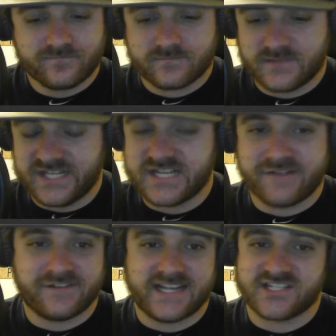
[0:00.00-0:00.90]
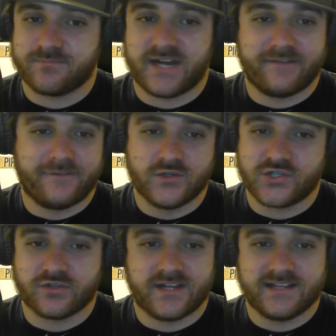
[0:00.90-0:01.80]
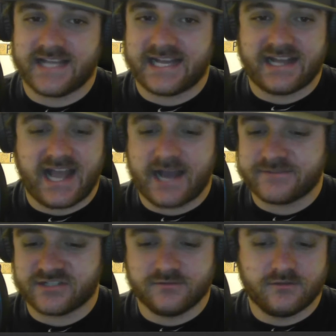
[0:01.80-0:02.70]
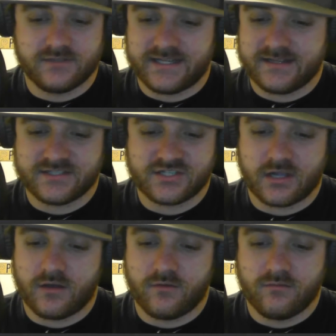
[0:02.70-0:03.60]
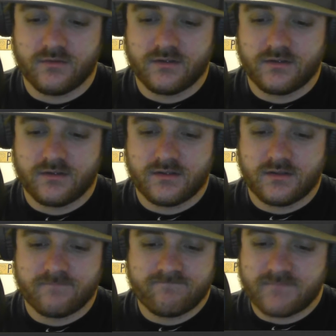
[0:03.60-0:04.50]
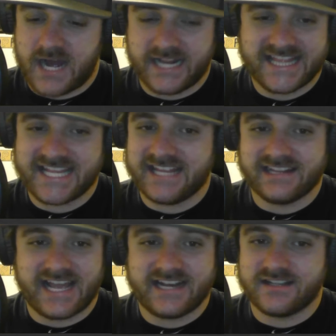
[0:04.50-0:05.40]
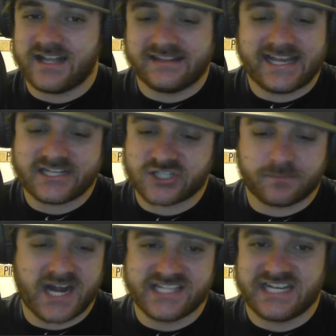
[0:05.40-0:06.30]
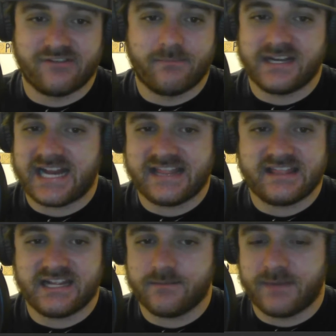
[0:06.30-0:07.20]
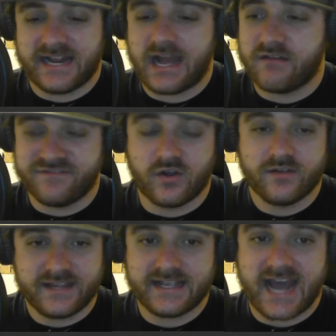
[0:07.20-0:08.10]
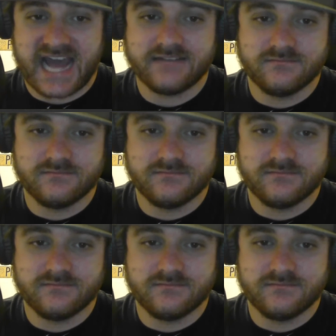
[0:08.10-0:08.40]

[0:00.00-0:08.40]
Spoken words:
He definitely has a bright future in Atlanta, absolutely. And so I think Atlanta surprised everybody, I think, by how far they got.